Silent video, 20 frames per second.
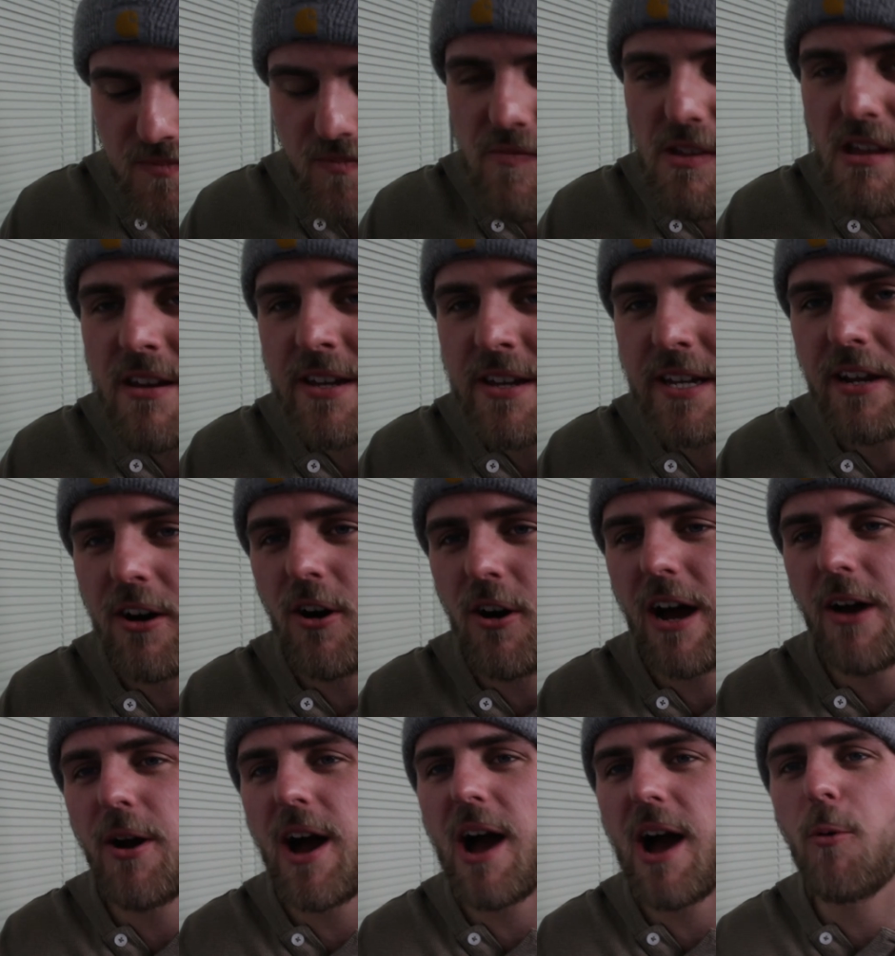
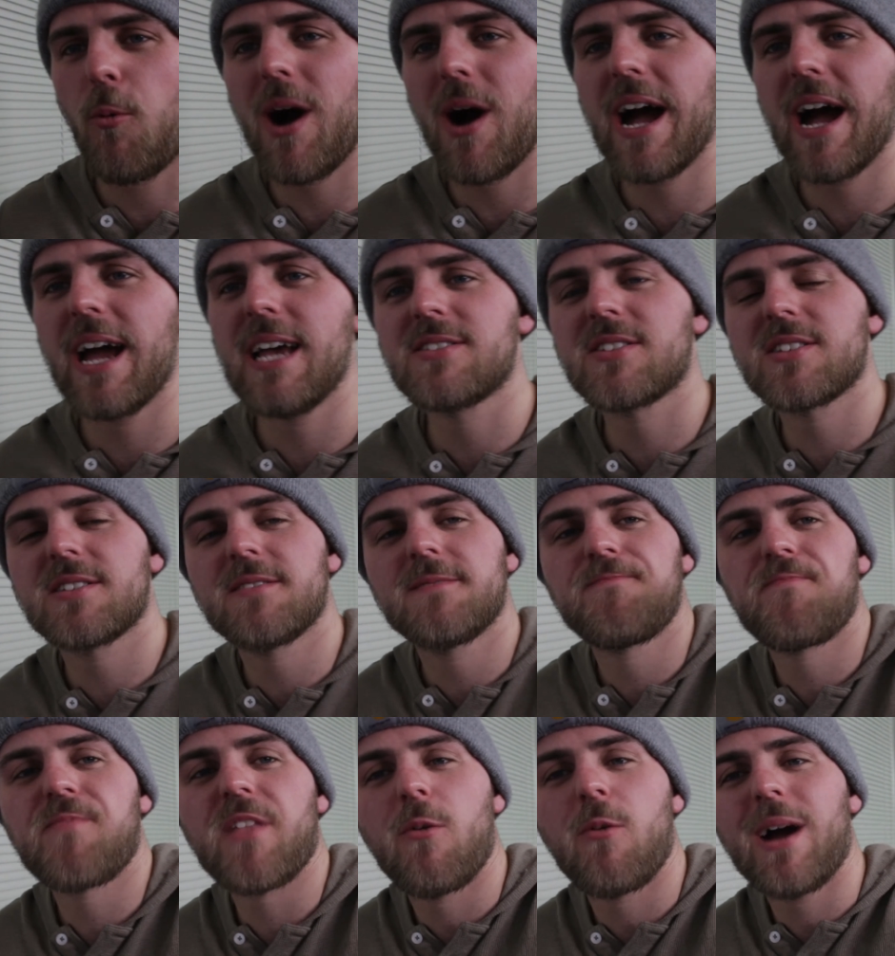A wise
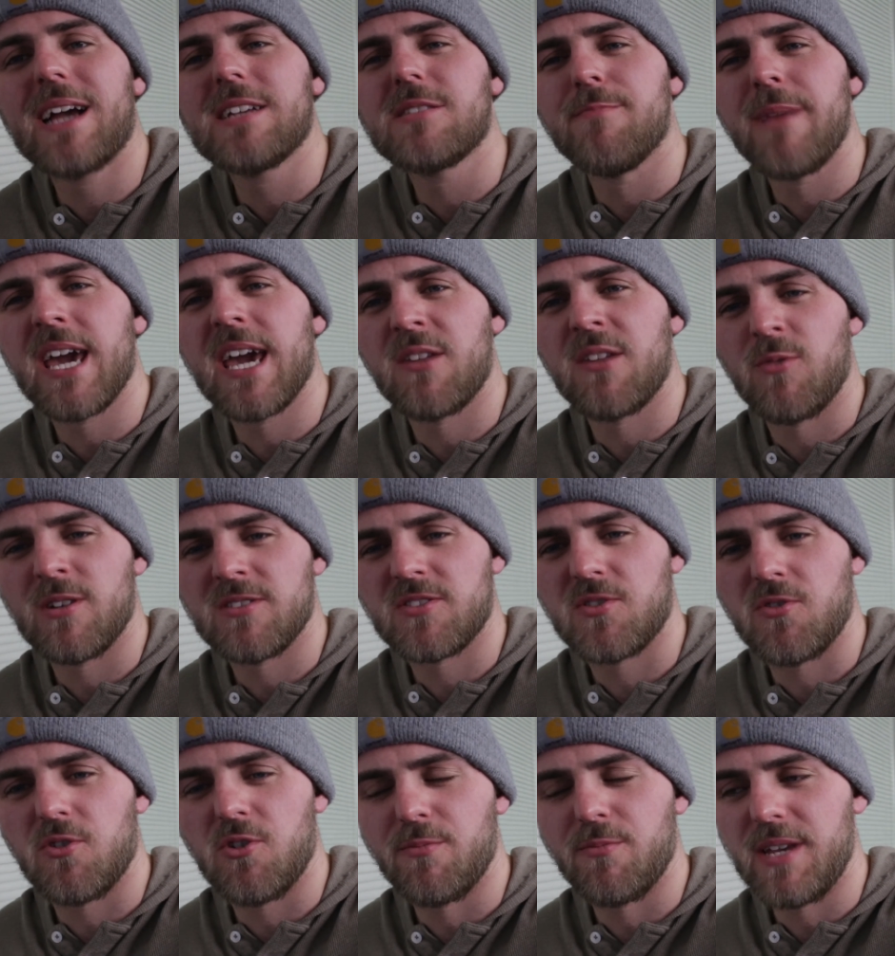man once
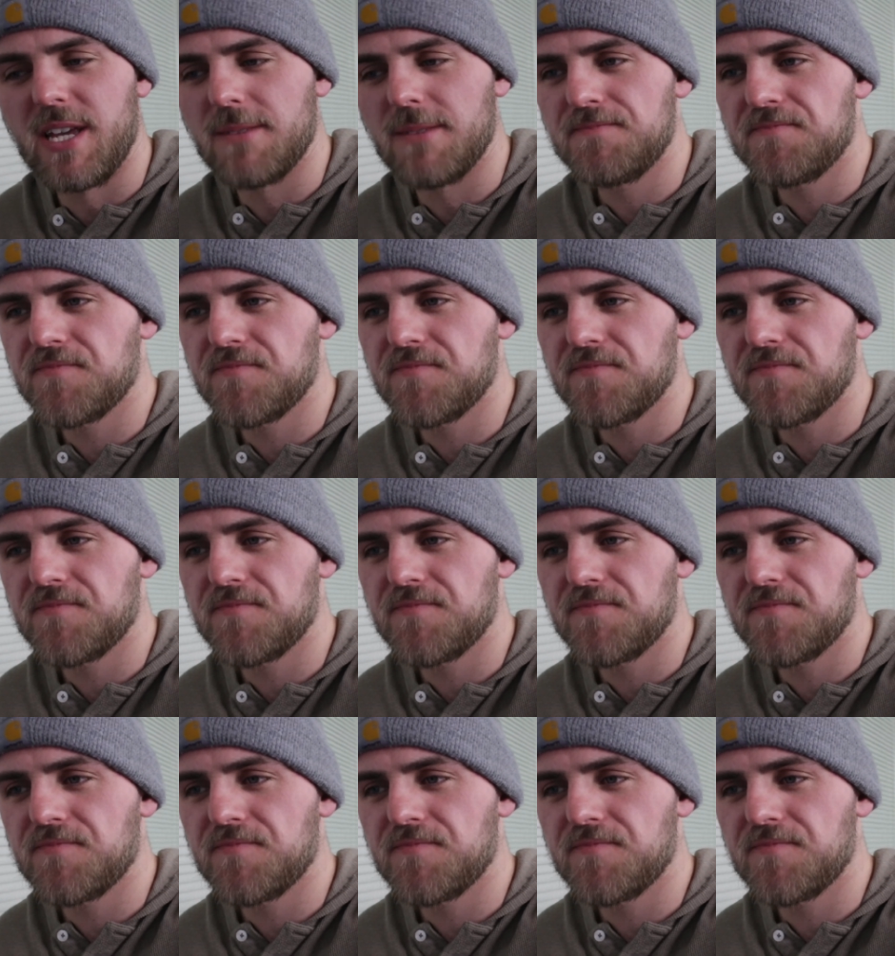told me,